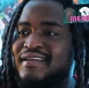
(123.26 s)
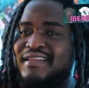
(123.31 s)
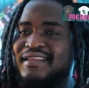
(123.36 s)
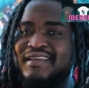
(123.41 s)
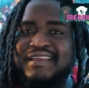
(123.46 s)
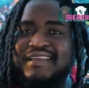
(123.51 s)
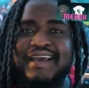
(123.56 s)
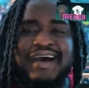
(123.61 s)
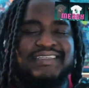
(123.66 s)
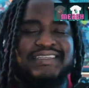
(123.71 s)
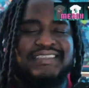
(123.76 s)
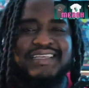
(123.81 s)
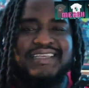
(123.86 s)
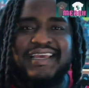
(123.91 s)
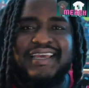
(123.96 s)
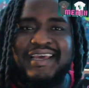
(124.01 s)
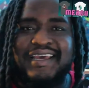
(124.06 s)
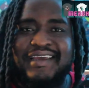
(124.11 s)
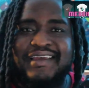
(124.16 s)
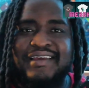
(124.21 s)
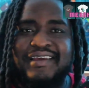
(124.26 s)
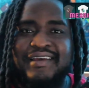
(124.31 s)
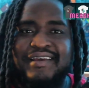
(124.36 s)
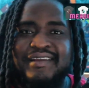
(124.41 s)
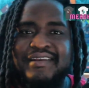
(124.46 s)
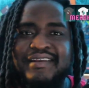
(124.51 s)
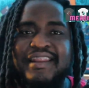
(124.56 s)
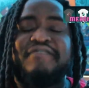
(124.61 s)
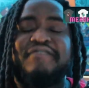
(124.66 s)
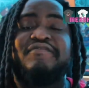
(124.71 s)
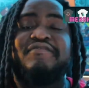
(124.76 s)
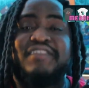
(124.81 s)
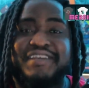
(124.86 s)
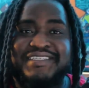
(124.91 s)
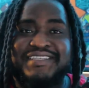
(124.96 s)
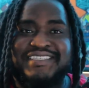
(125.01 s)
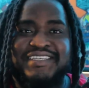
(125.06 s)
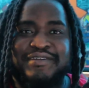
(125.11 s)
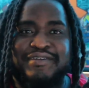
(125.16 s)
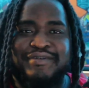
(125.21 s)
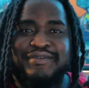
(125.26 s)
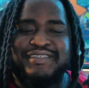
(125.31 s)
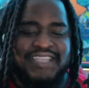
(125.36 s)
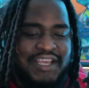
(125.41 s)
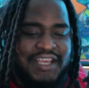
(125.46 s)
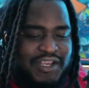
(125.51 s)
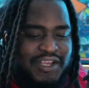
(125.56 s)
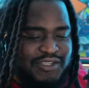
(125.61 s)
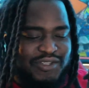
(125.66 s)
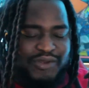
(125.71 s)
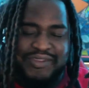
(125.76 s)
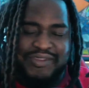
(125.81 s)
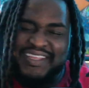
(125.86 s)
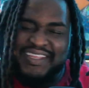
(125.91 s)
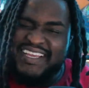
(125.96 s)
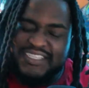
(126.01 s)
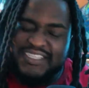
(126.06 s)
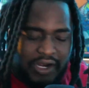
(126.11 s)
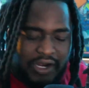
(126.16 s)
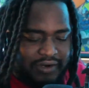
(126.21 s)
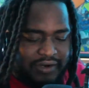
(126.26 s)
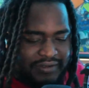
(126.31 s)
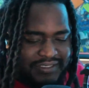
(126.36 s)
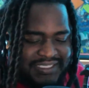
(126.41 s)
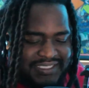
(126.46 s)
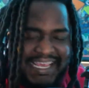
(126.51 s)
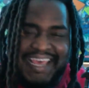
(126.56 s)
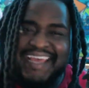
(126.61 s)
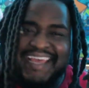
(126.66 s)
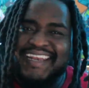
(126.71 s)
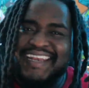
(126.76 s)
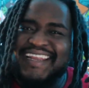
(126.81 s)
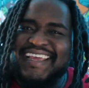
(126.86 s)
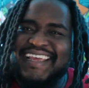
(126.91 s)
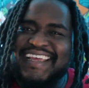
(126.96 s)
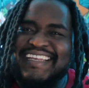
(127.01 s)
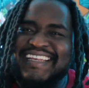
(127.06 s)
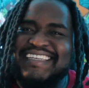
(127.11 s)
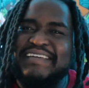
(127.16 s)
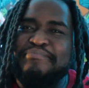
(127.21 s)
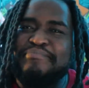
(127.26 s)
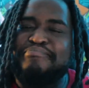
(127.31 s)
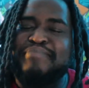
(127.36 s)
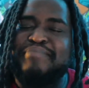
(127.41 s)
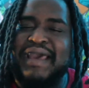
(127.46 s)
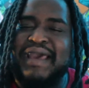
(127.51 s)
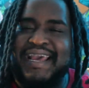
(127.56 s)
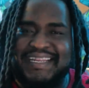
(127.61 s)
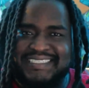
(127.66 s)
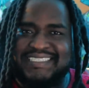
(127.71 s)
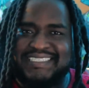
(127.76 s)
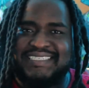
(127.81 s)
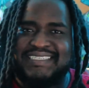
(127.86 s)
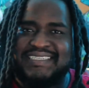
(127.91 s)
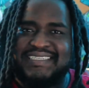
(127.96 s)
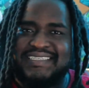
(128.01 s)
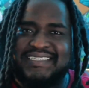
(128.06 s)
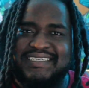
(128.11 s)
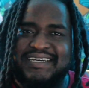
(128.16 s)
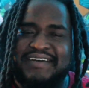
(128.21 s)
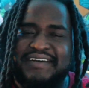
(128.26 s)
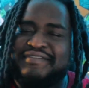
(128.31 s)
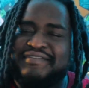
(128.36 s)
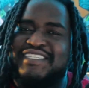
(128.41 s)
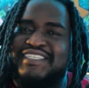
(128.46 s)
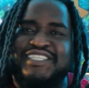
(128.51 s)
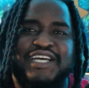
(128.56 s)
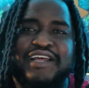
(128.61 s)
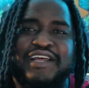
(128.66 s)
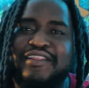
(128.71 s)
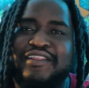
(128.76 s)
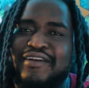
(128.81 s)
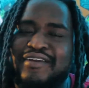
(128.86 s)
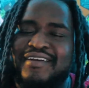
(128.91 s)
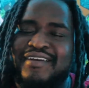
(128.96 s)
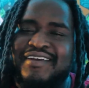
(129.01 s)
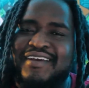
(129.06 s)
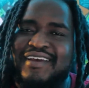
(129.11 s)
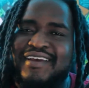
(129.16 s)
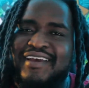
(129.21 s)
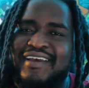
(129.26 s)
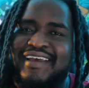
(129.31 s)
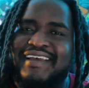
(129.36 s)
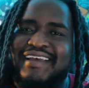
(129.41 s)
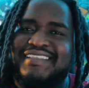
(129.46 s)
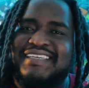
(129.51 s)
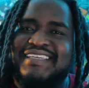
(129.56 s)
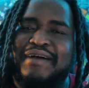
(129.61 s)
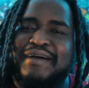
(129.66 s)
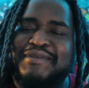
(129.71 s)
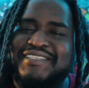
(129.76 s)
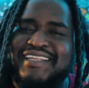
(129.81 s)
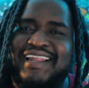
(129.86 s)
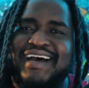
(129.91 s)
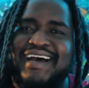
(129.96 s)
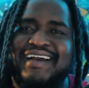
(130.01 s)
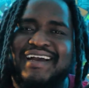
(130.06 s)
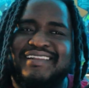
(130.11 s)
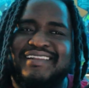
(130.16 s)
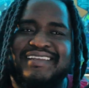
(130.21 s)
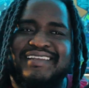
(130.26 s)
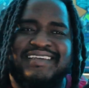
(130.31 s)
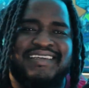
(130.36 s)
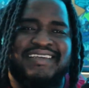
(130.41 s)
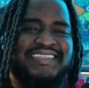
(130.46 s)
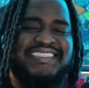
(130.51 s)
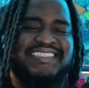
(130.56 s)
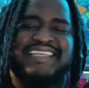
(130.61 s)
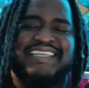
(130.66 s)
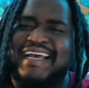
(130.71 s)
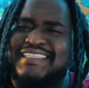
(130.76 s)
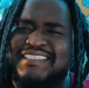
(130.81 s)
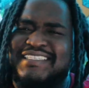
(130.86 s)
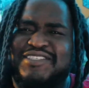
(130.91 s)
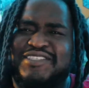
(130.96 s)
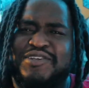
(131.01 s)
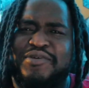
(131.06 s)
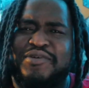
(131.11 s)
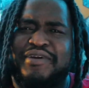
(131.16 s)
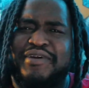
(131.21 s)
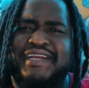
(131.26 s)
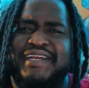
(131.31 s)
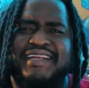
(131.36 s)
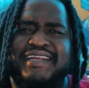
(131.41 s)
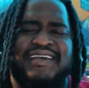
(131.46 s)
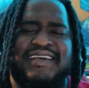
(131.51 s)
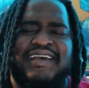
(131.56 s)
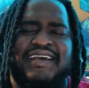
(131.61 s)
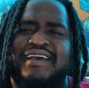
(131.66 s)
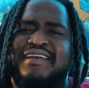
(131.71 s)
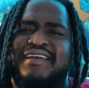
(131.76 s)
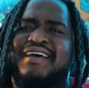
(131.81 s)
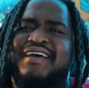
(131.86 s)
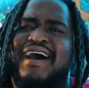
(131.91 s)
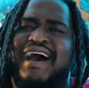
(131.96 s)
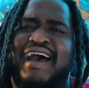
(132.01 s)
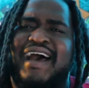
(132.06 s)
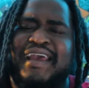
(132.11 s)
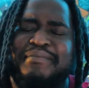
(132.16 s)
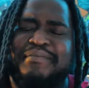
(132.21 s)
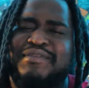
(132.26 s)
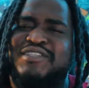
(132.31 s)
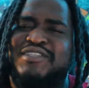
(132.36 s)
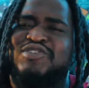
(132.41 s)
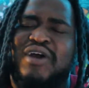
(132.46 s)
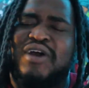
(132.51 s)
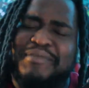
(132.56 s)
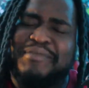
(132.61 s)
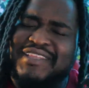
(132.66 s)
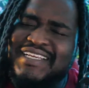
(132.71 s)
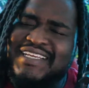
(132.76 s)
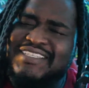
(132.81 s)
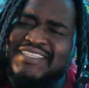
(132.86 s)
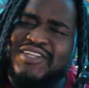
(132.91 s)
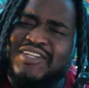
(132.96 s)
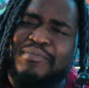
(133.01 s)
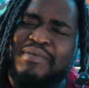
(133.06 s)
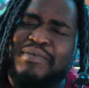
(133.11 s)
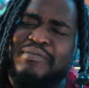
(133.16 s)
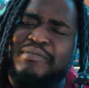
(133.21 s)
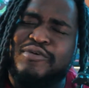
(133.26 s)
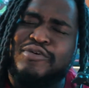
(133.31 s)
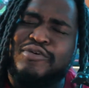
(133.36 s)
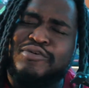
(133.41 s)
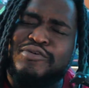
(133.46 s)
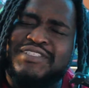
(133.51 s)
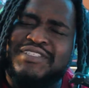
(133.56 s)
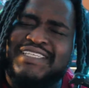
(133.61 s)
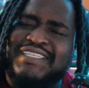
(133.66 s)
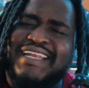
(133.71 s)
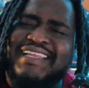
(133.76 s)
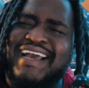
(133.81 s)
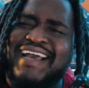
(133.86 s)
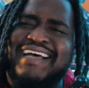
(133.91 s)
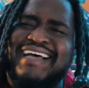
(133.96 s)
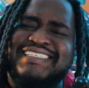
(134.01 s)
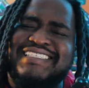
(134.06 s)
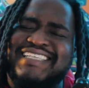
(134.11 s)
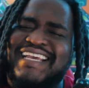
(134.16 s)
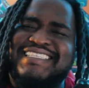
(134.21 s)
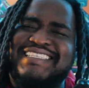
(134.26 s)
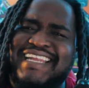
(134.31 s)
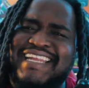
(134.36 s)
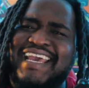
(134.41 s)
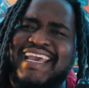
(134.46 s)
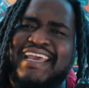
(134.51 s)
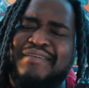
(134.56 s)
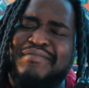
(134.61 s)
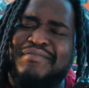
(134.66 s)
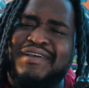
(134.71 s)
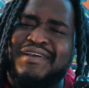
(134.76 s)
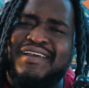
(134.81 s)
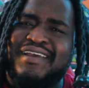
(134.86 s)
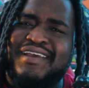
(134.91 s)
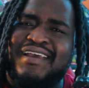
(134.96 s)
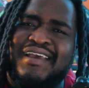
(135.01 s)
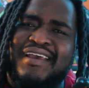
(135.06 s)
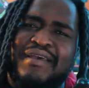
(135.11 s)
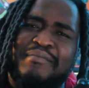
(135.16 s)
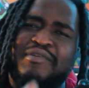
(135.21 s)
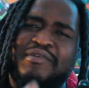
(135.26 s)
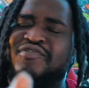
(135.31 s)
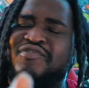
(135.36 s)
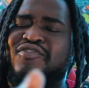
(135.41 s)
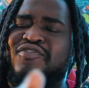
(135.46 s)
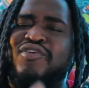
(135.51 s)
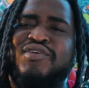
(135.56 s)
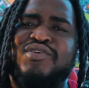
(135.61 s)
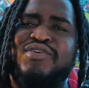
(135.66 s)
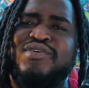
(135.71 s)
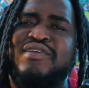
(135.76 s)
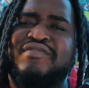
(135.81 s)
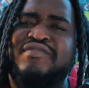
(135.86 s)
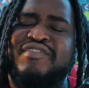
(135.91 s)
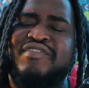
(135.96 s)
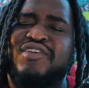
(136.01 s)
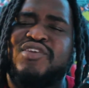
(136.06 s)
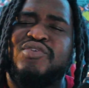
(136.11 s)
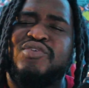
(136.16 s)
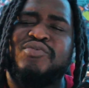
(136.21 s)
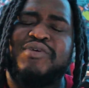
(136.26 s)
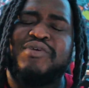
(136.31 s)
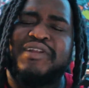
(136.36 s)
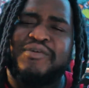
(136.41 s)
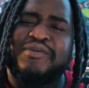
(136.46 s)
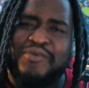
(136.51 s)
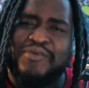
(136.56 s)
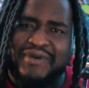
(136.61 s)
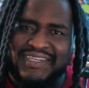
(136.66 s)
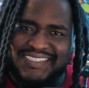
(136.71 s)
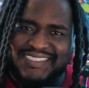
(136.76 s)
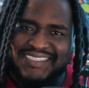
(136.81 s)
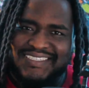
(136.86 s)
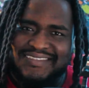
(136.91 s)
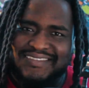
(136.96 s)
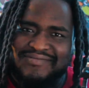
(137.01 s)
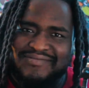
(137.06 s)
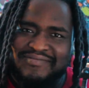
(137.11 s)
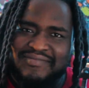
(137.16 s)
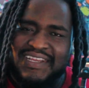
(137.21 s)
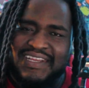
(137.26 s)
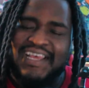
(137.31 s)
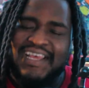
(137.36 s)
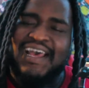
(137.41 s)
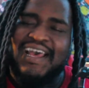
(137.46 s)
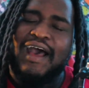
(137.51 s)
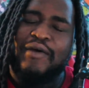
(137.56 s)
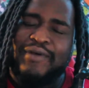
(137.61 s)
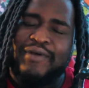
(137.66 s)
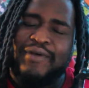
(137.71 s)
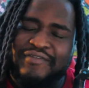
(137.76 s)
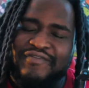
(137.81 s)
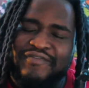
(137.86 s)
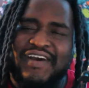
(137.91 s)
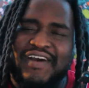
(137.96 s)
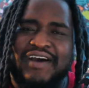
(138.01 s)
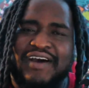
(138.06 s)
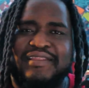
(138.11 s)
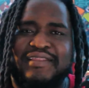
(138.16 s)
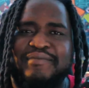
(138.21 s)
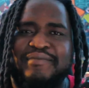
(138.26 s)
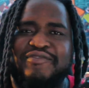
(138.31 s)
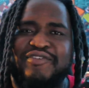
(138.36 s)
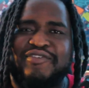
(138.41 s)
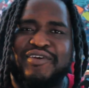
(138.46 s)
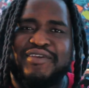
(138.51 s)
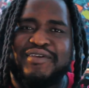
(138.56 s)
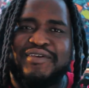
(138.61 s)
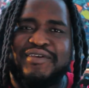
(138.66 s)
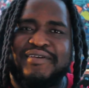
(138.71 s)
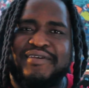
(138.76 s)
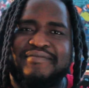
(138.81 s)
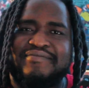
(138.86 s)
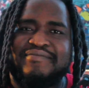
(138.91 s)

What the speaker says: Yasuke Netflix series. So these are 10 independent of each other. Thomas Lockley, Assassin's Creed, the hype, the drama. These are people who said Yasuke's name before you even knew what it was. I went and found them for you.